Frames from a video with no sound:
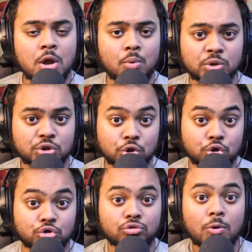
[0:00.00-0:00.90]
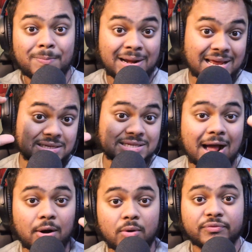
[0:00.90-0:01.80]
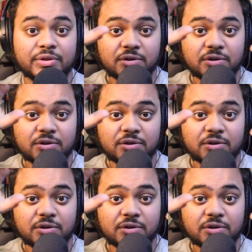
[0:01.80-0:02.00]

was to draw players out of the